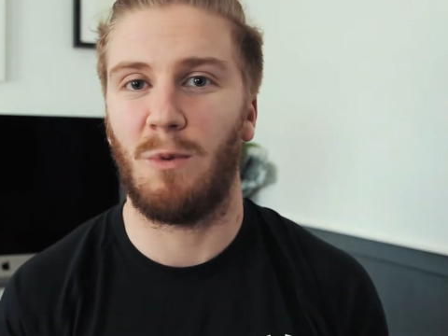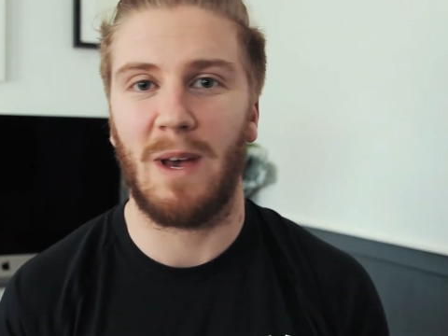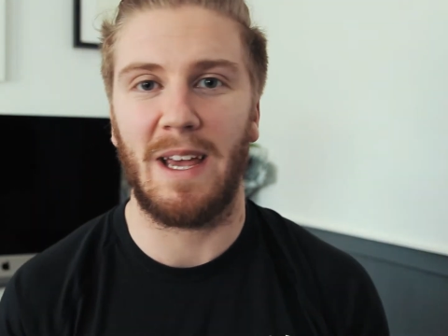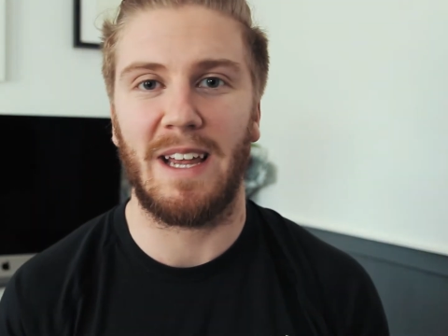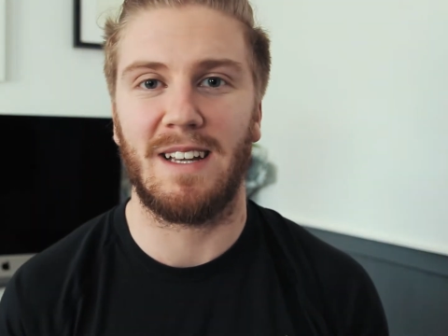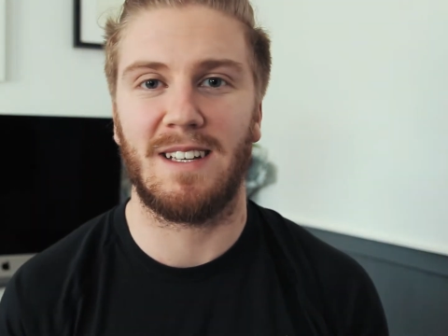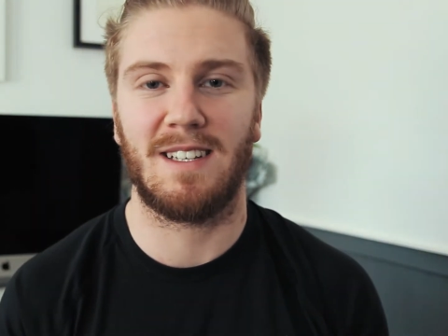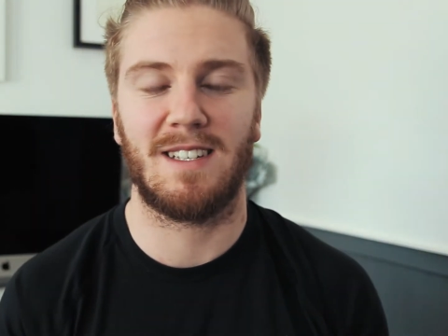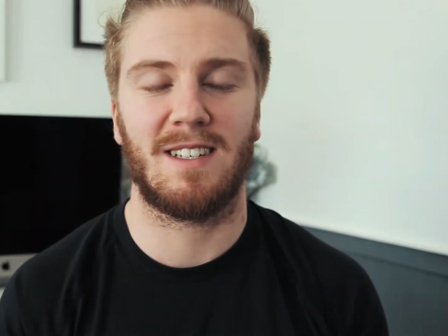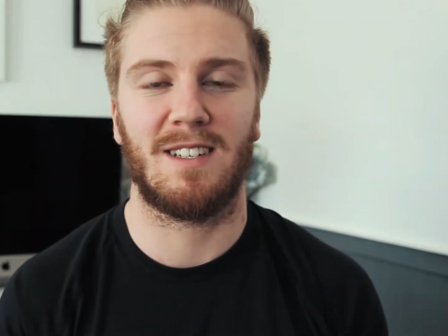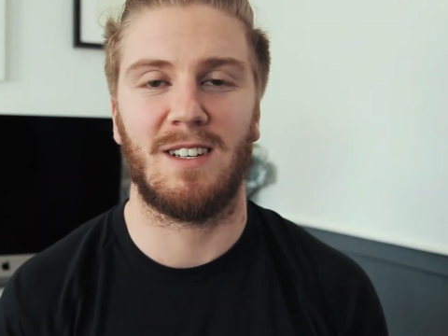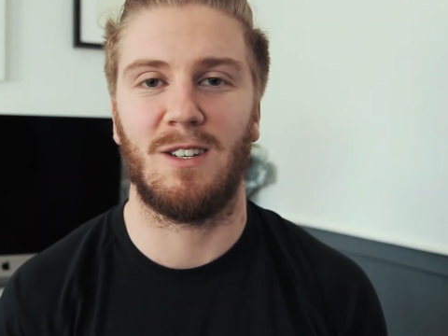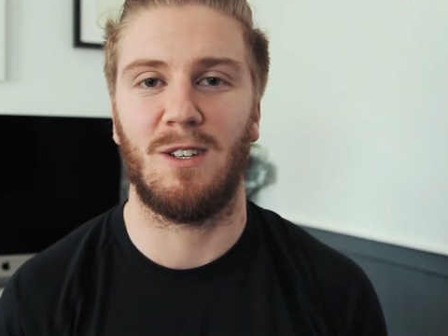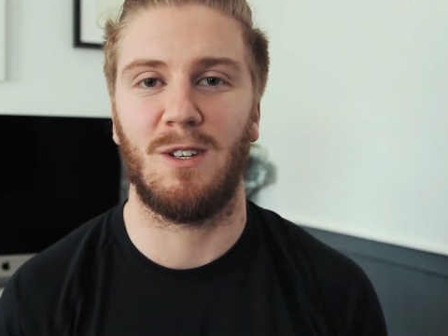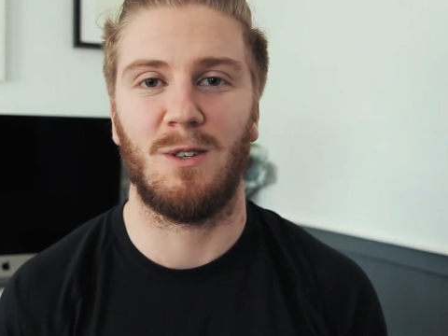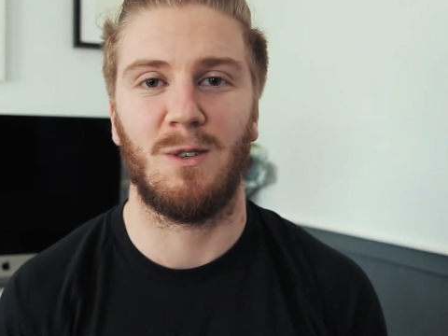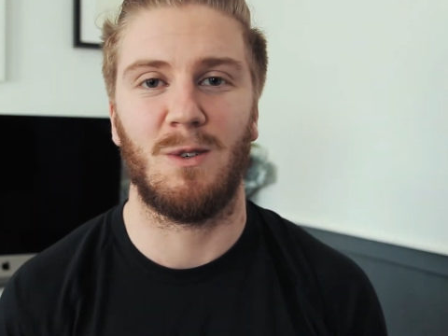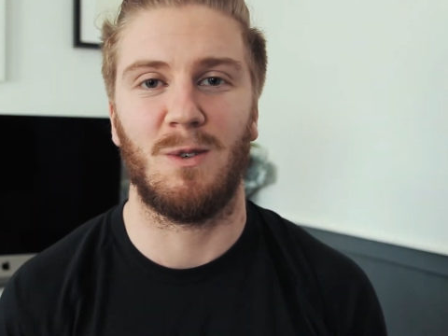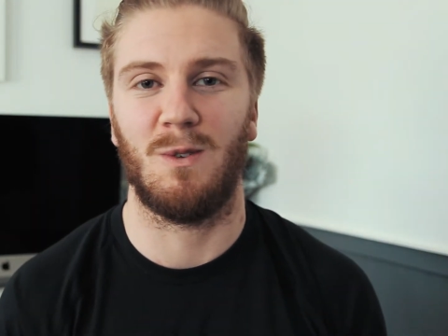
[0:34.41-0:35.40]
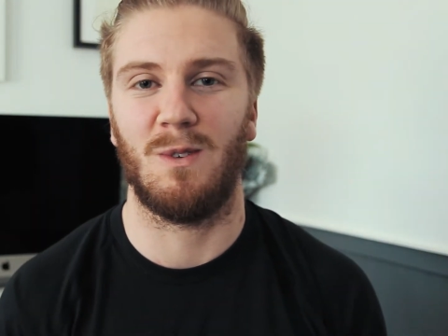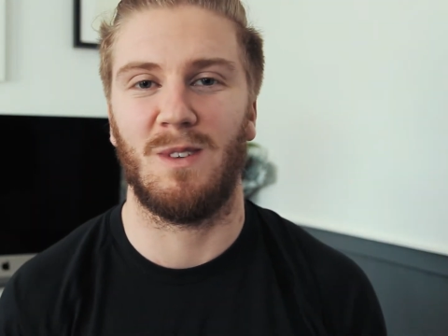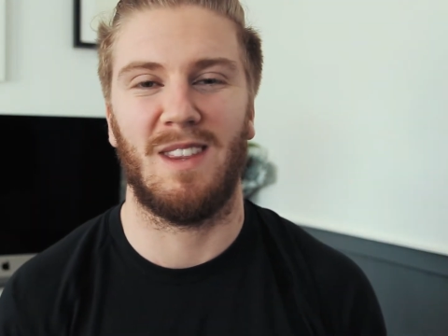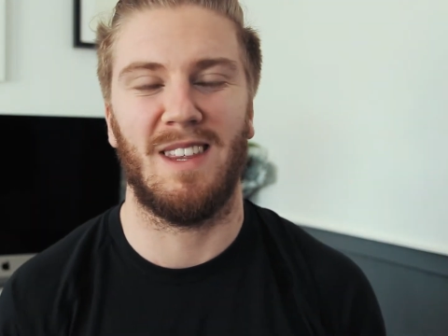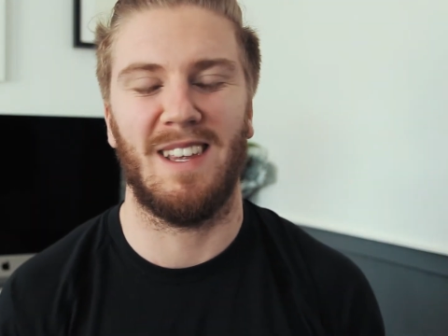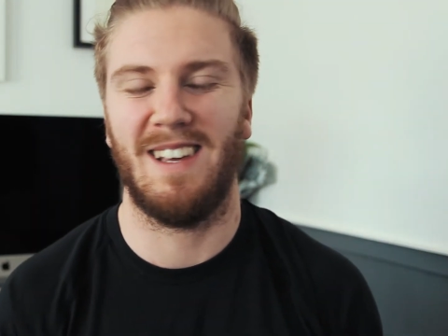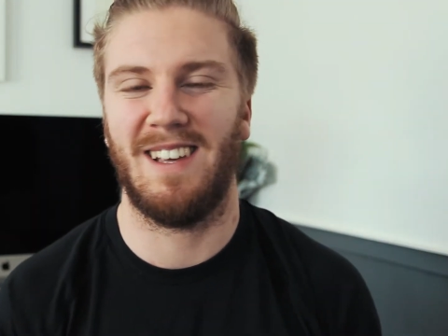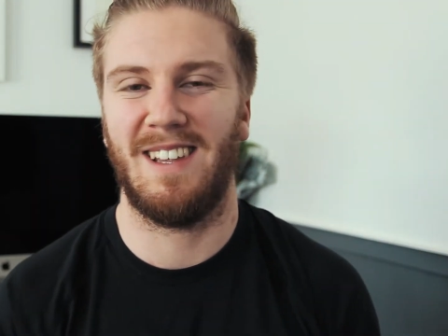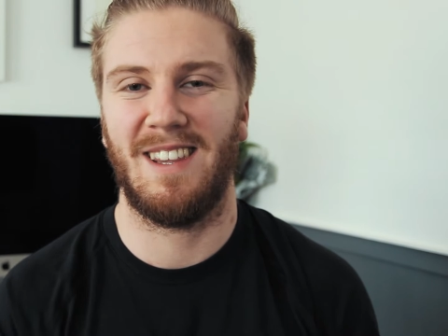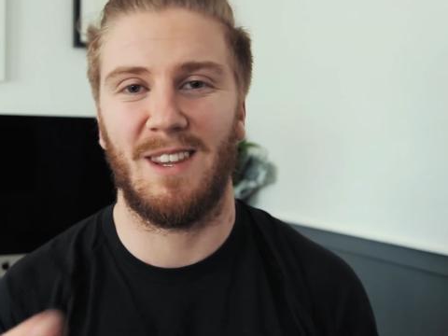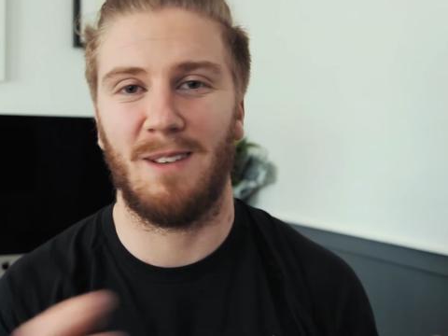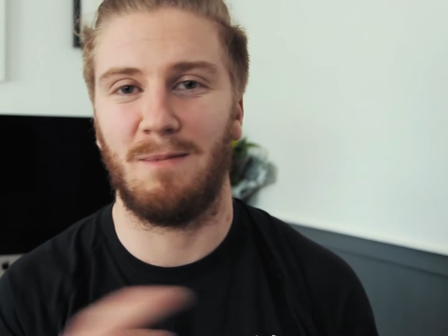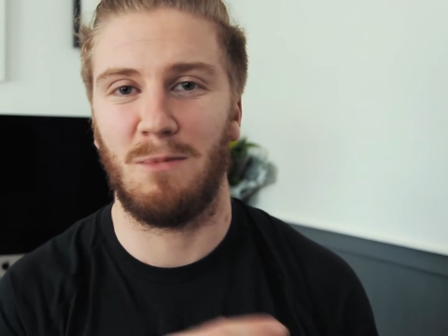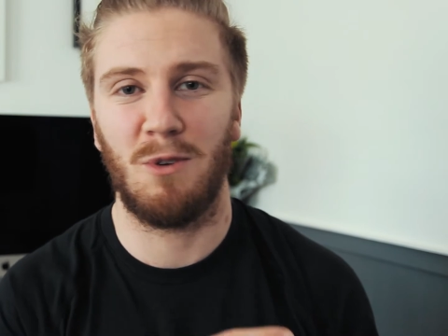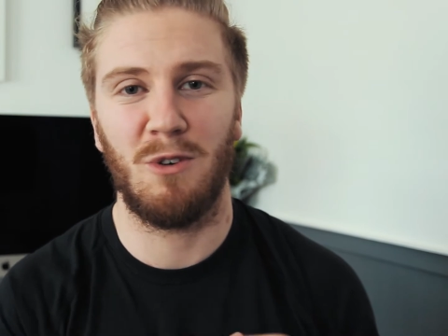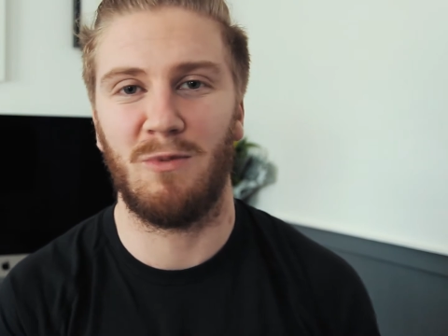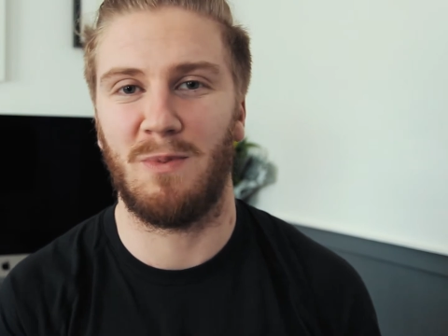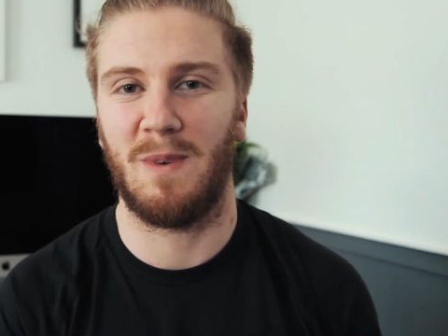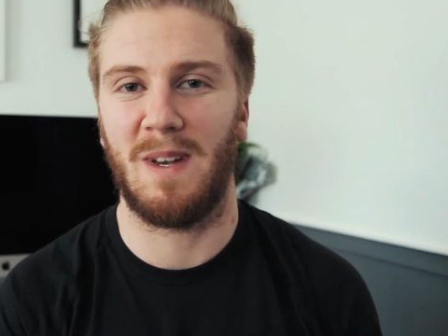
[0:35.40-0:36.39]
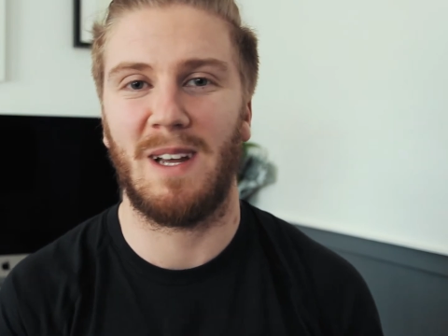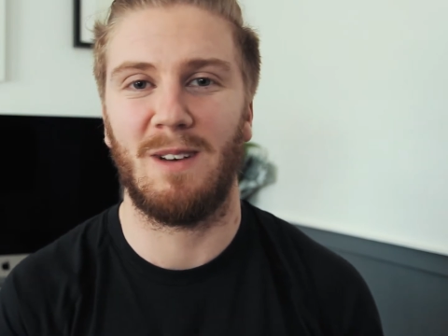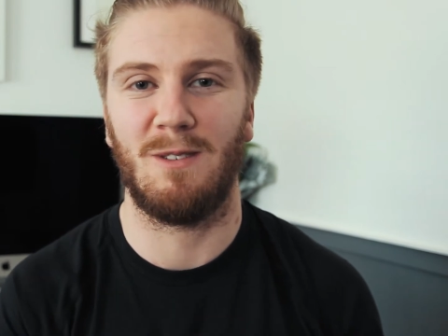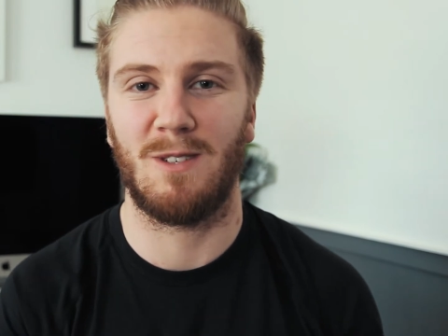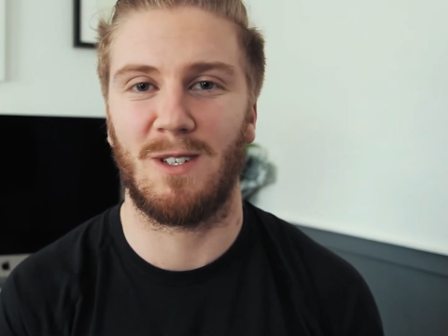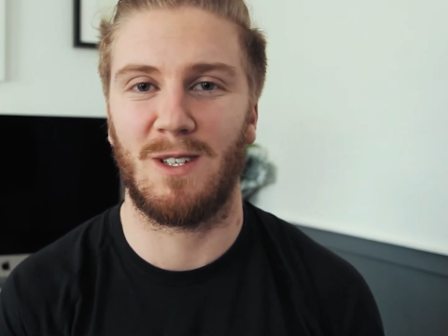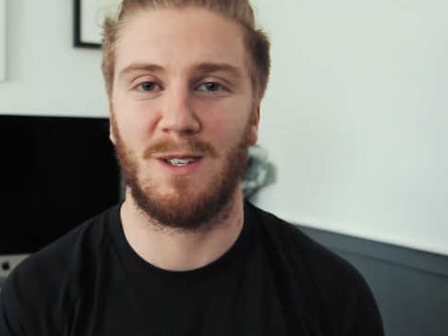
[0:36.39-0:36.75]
weights to do the movement I was